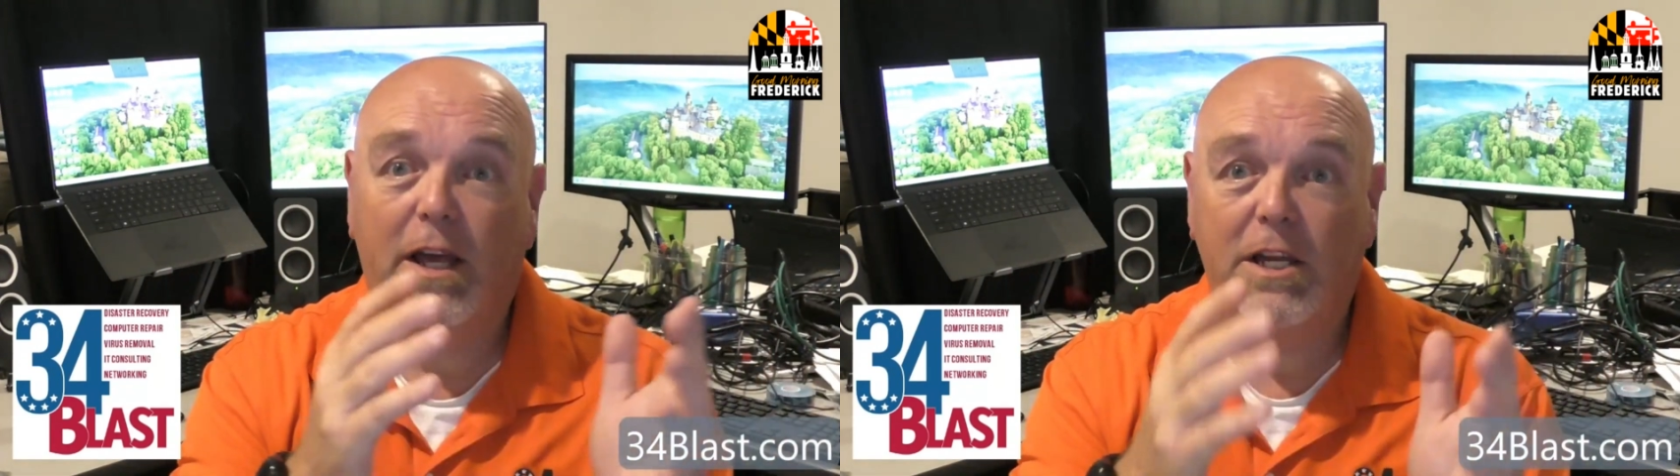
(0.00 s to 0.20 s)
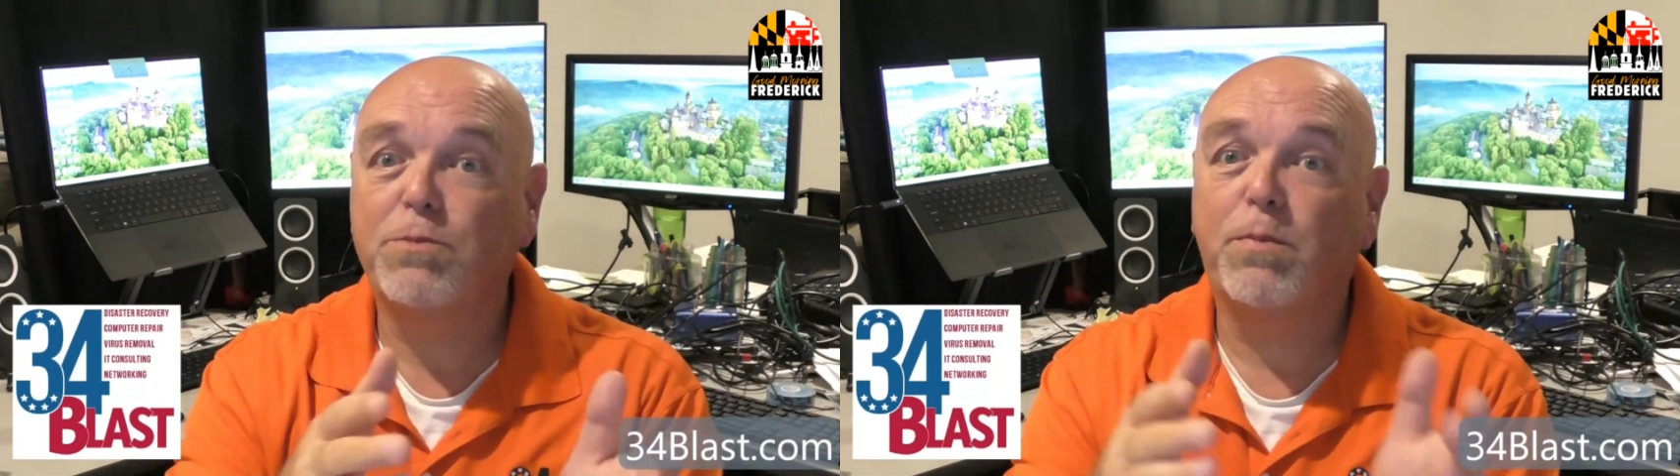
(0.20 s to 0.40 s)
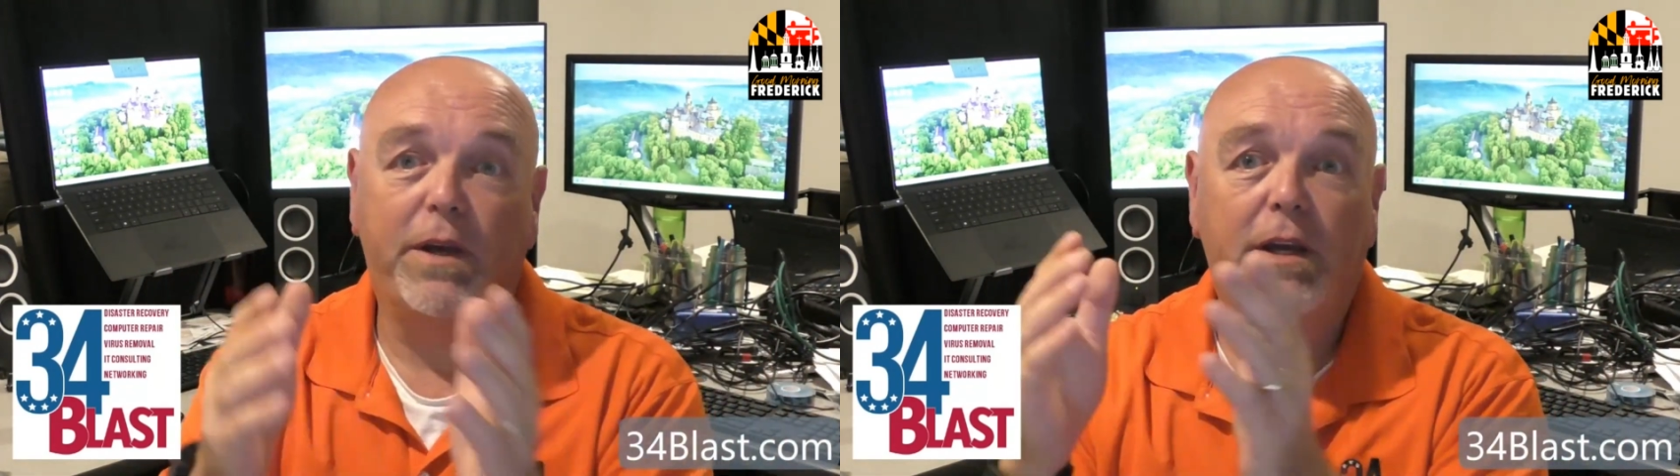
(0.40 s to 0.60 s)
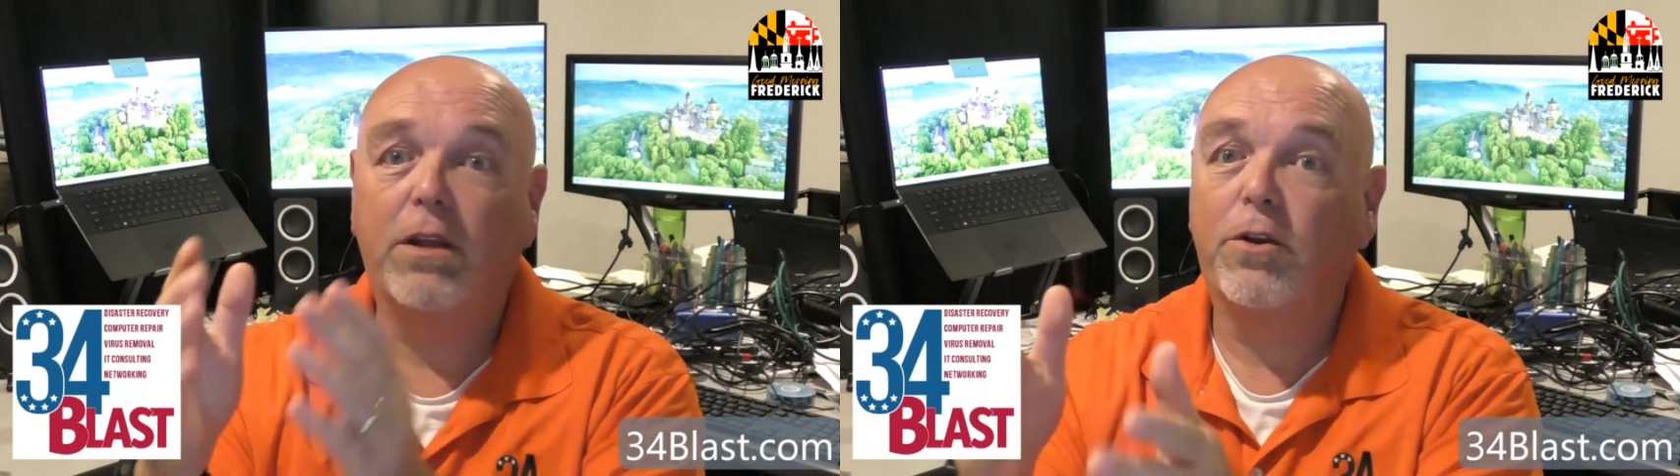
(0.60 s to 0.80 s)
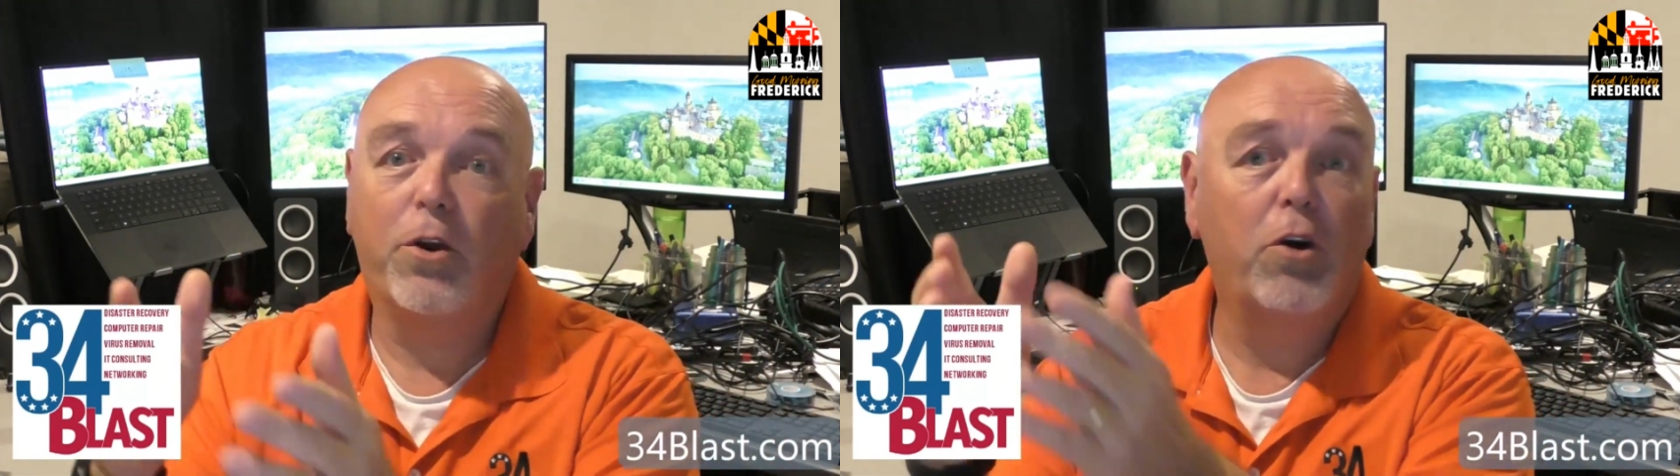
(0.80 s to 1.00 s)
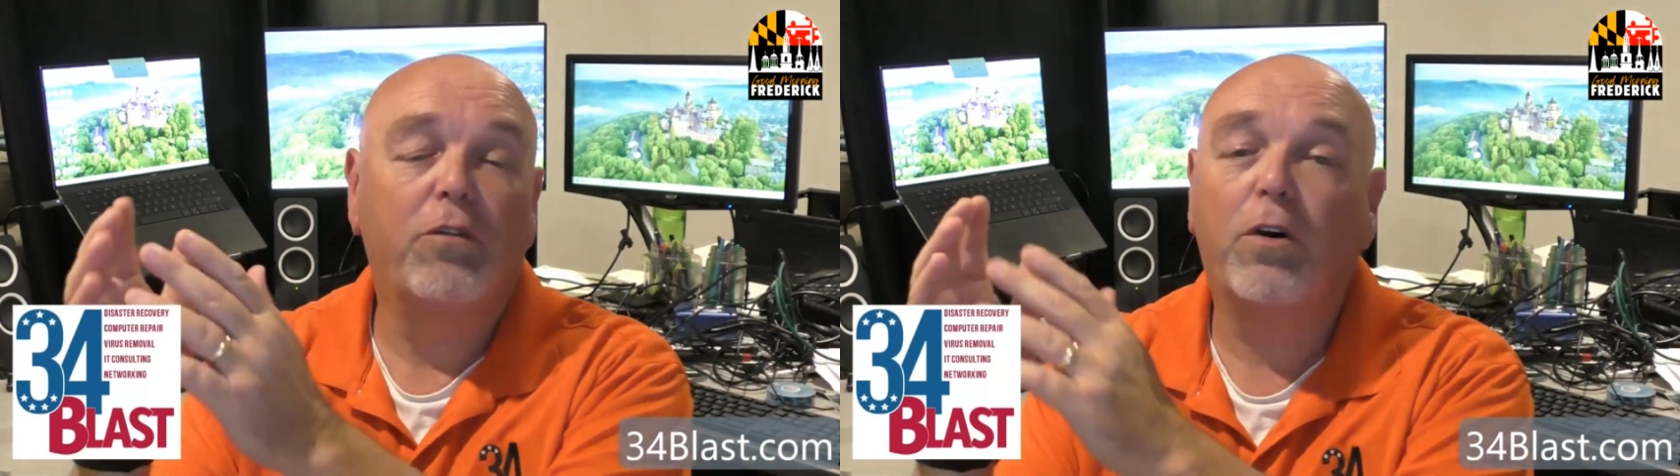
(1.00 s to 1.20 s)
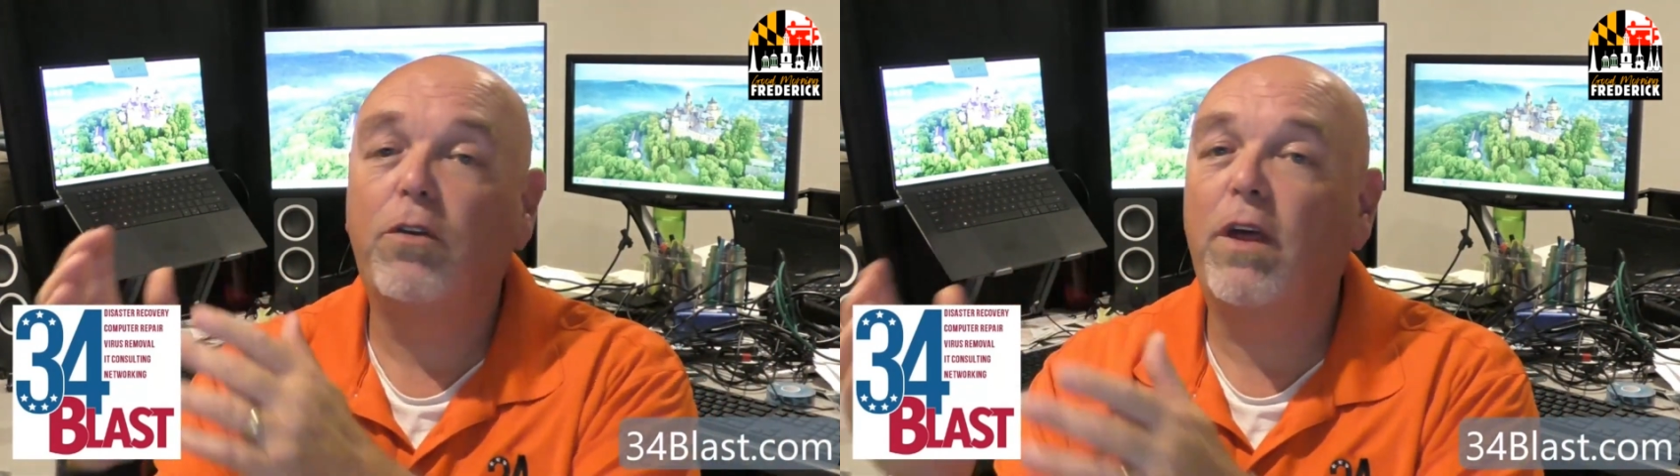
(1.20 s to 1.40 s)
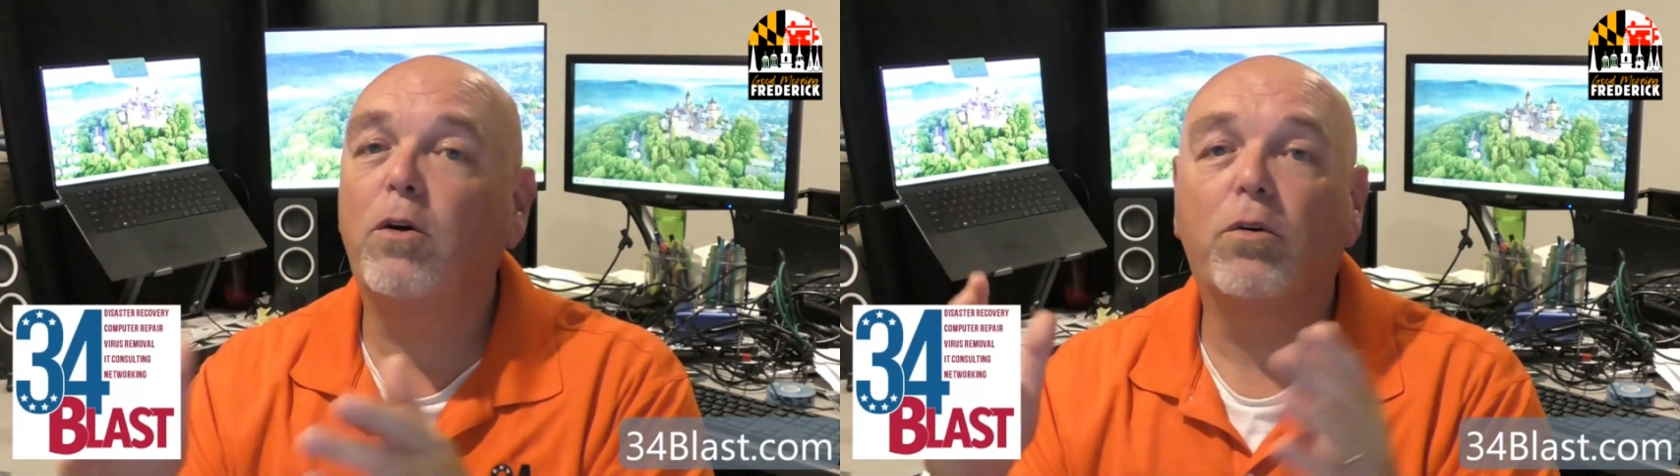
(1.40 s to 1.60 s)
HP, Lenovo.
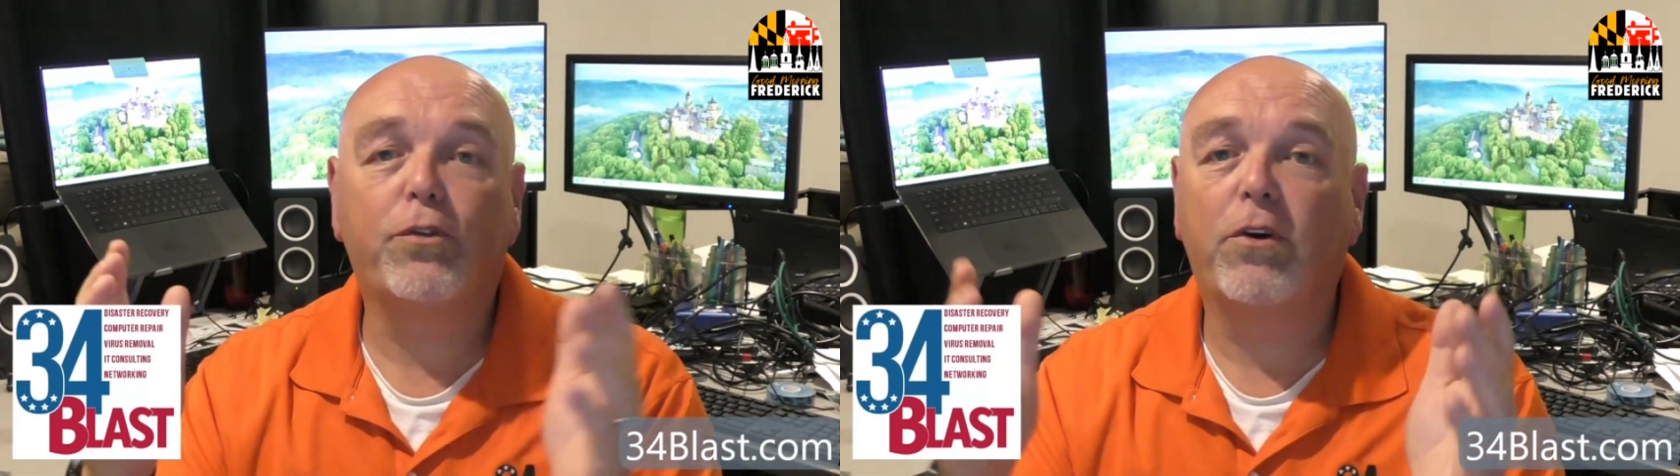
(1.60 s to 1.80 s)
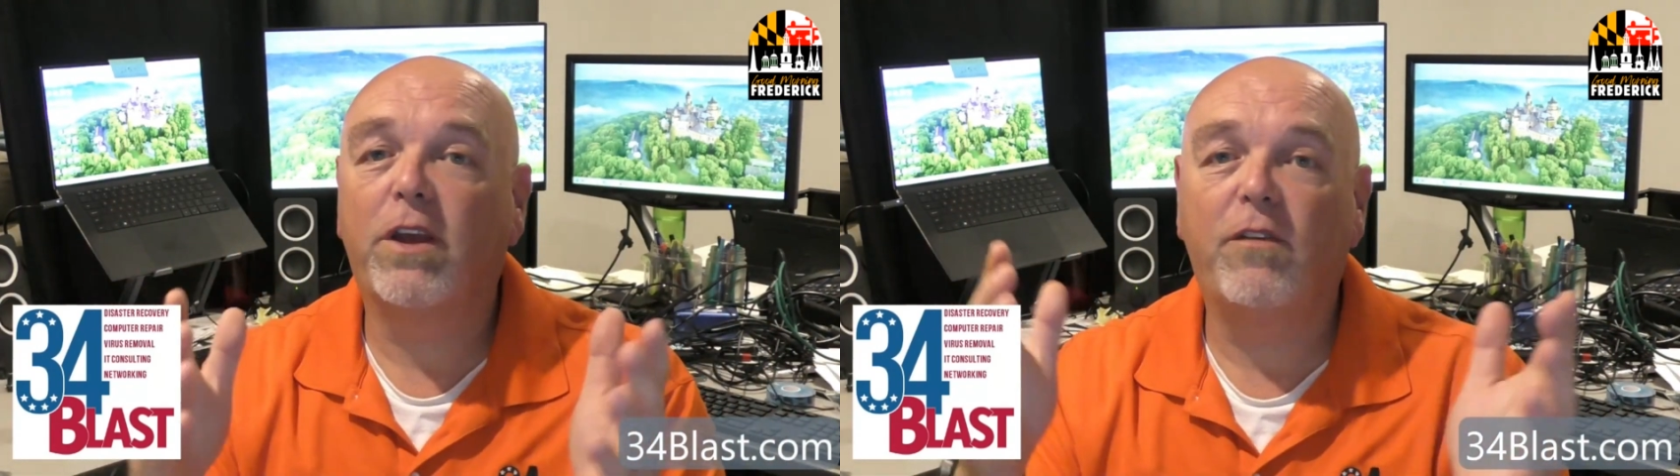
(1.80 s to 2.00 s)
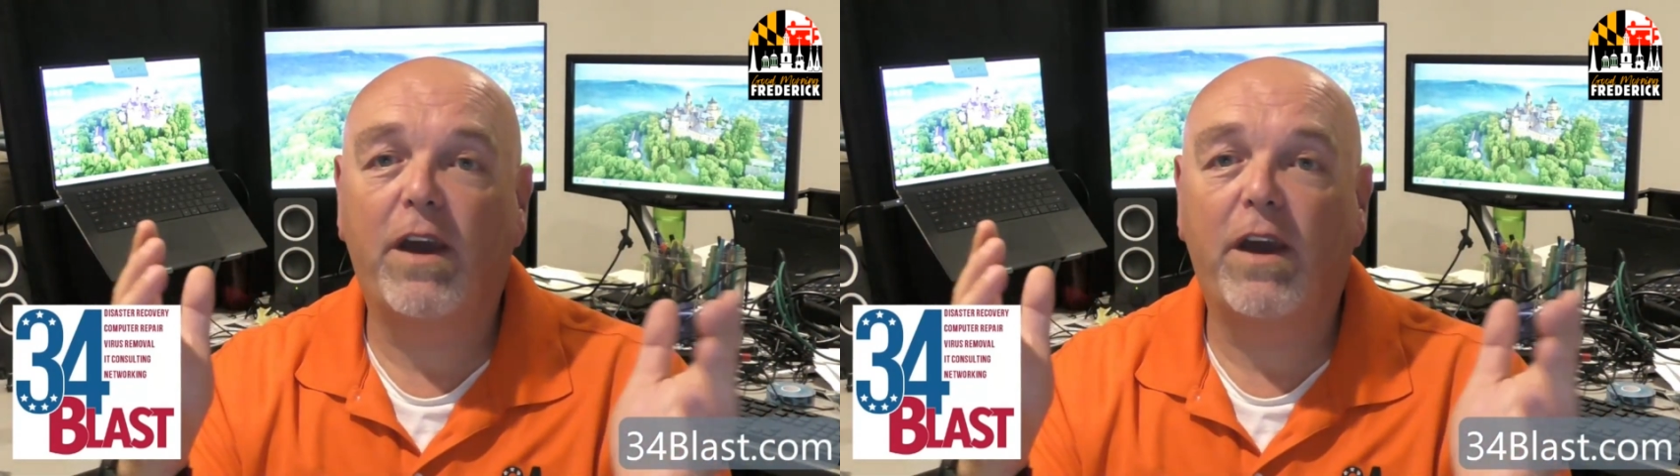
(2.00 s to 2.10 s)
They also